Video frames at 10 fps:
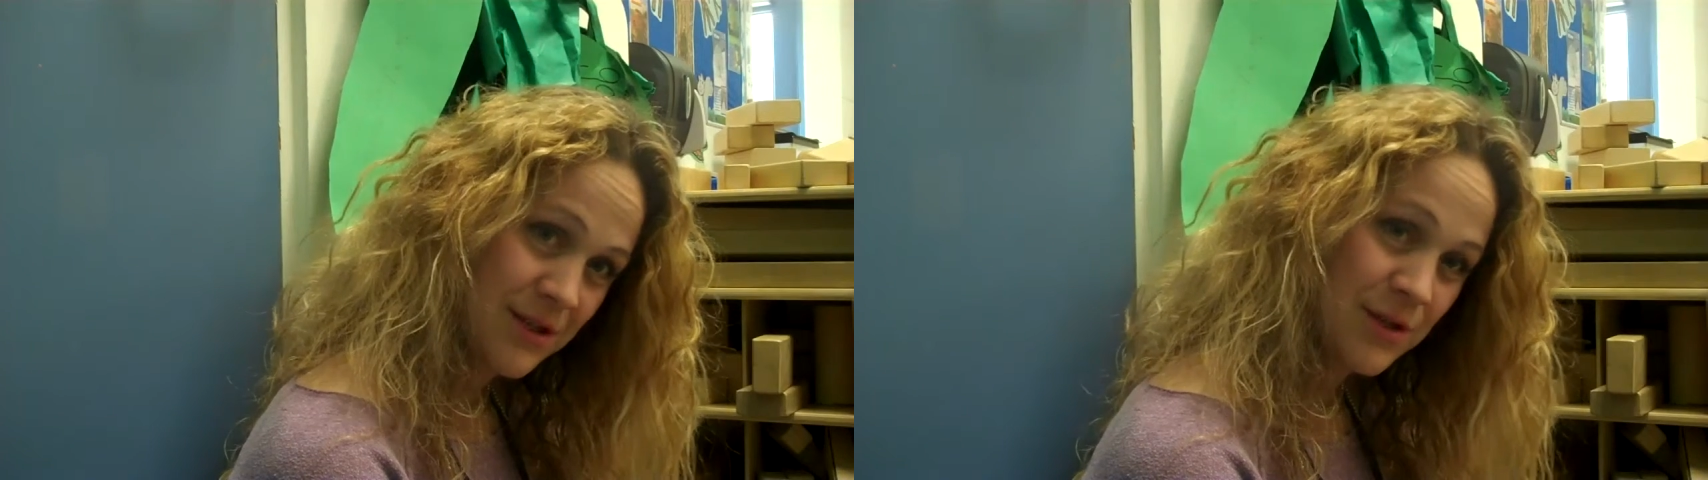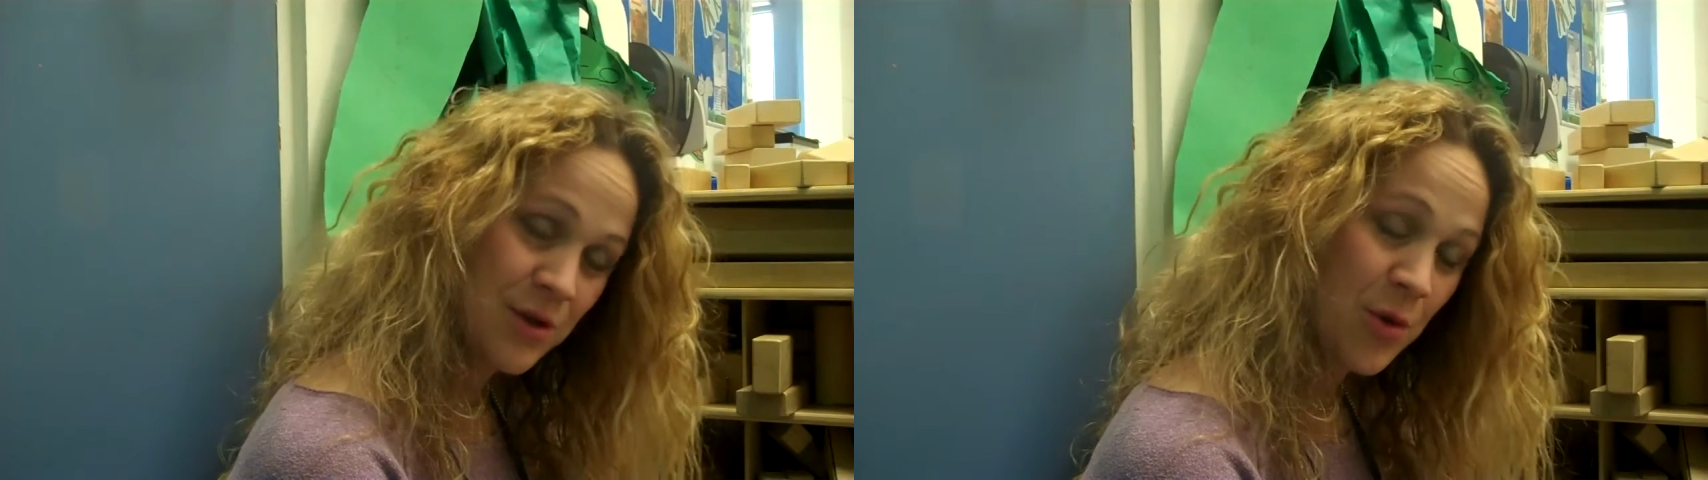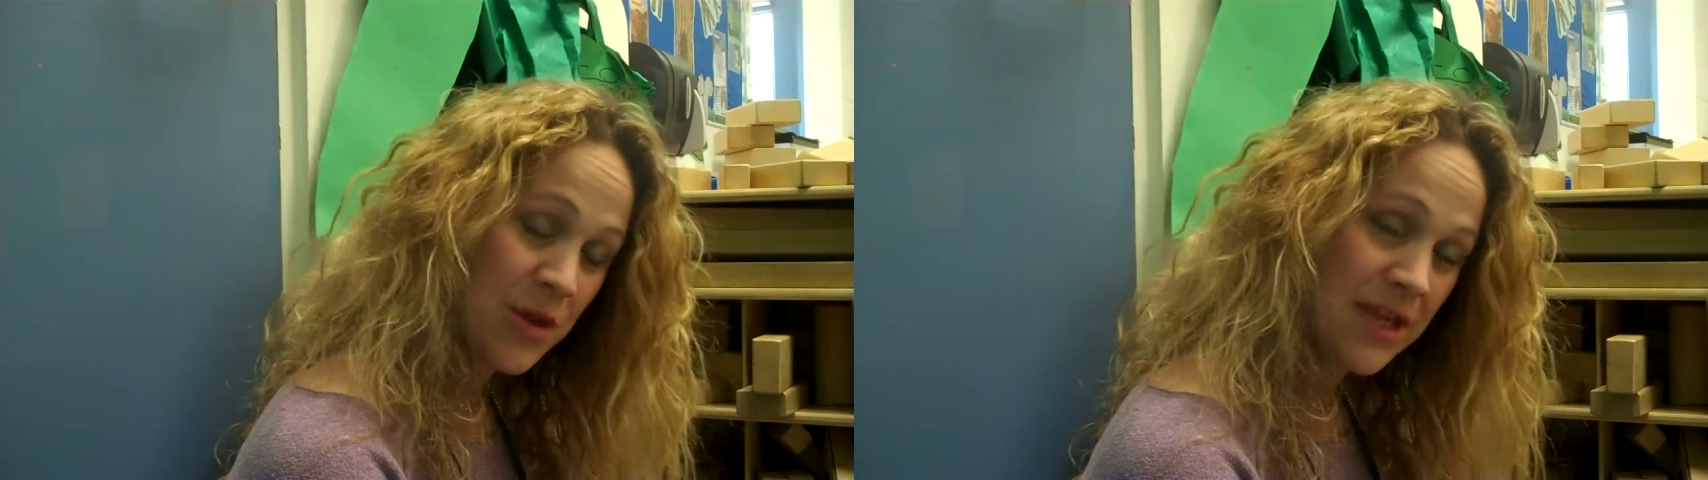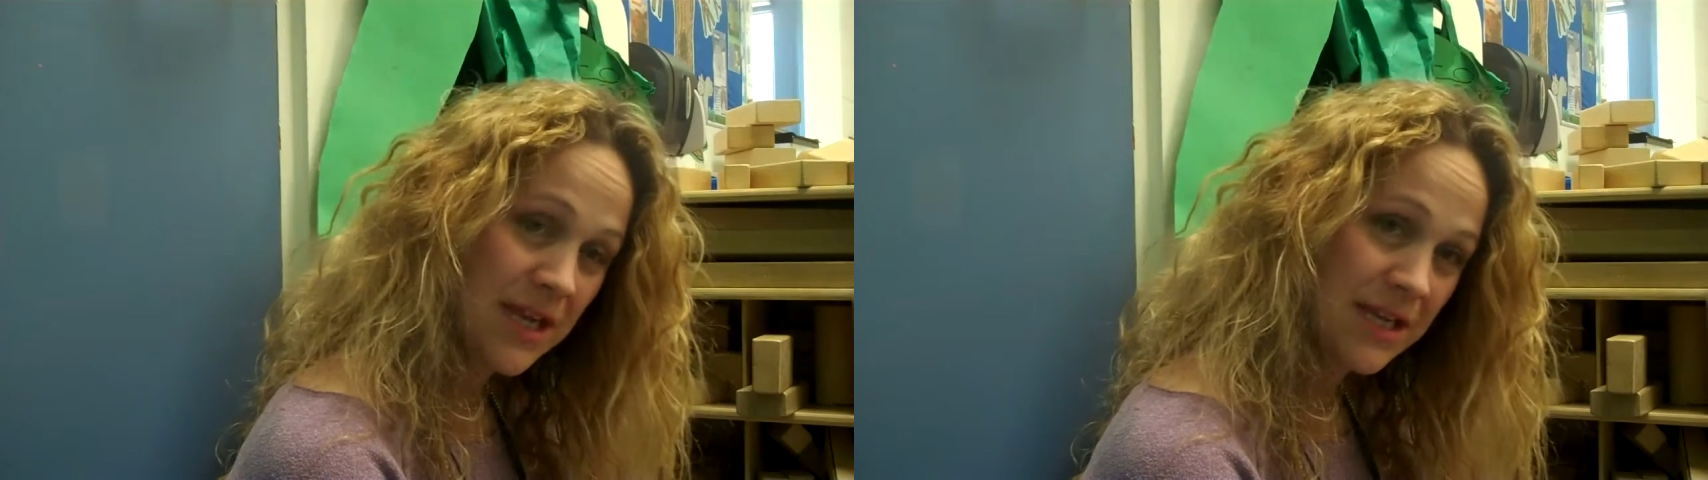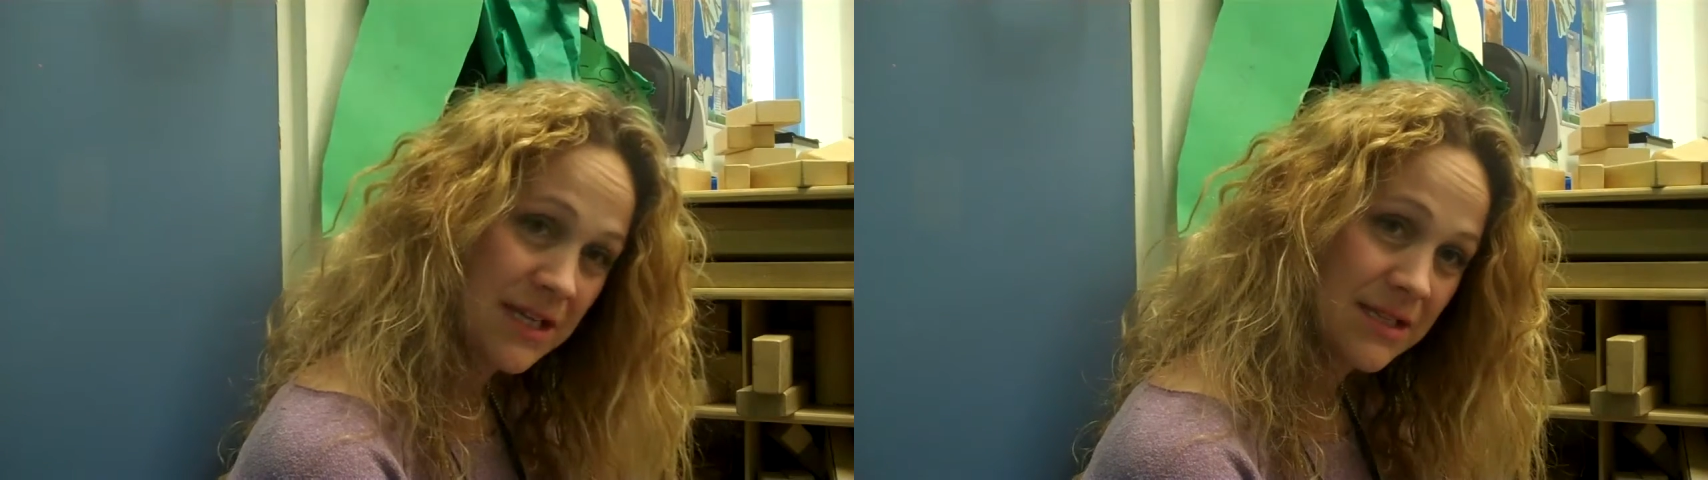Do you know what
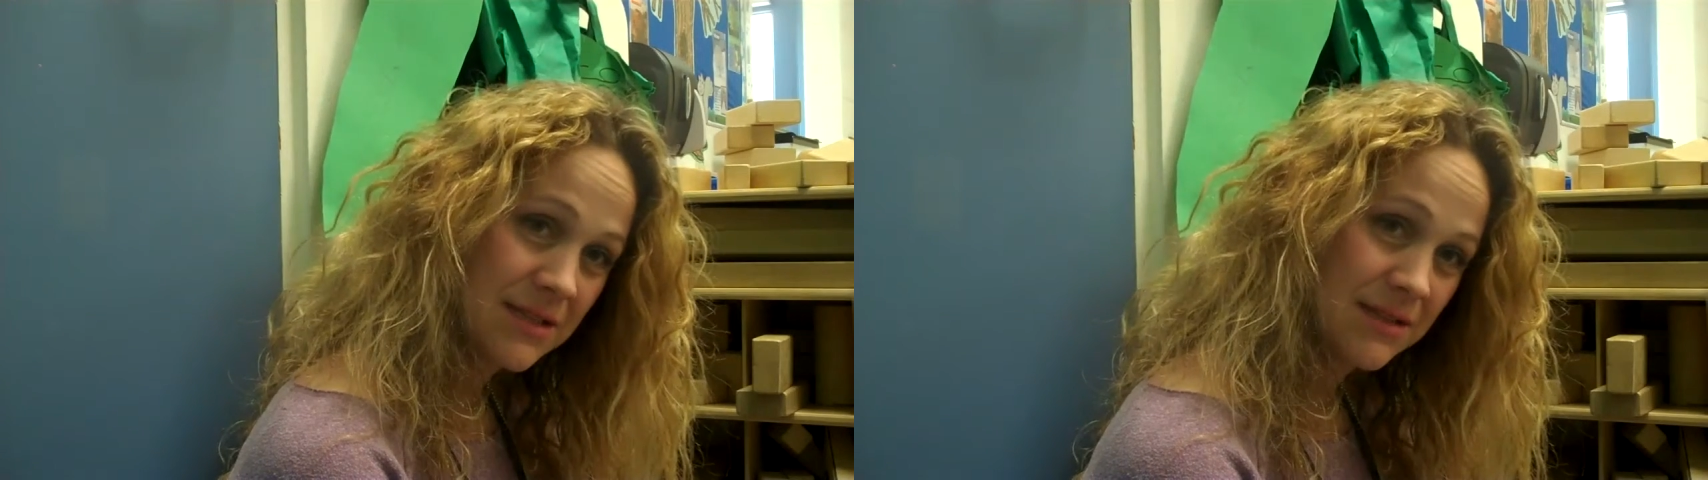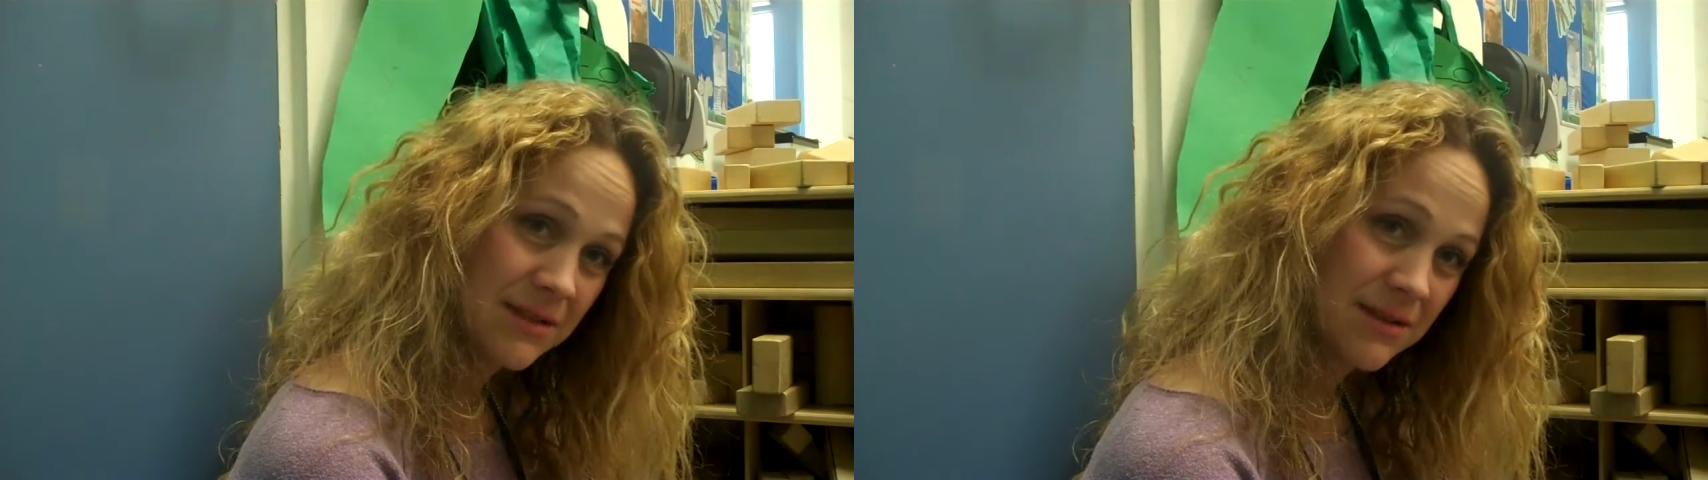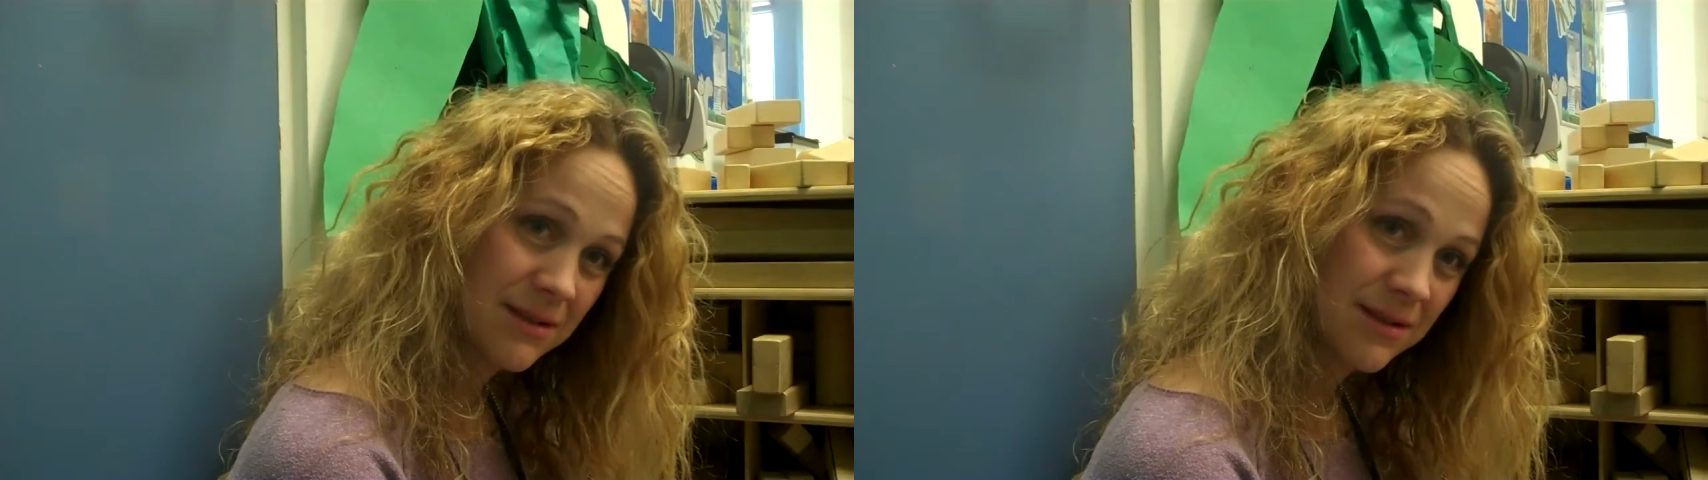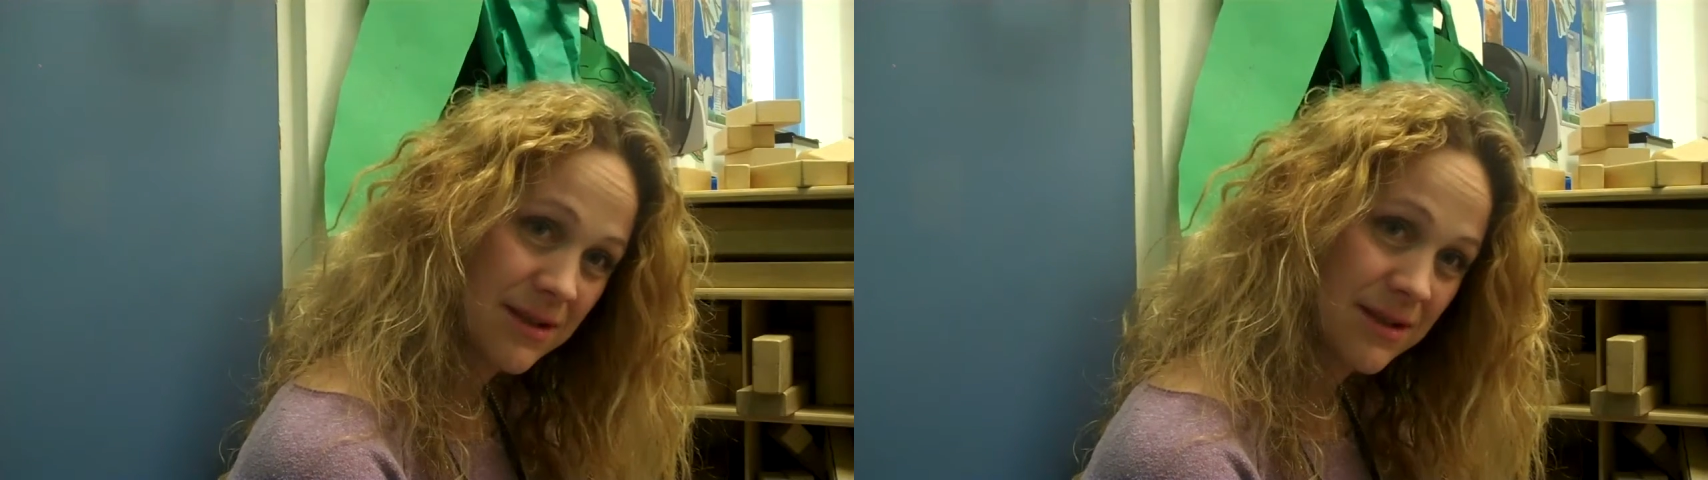that is?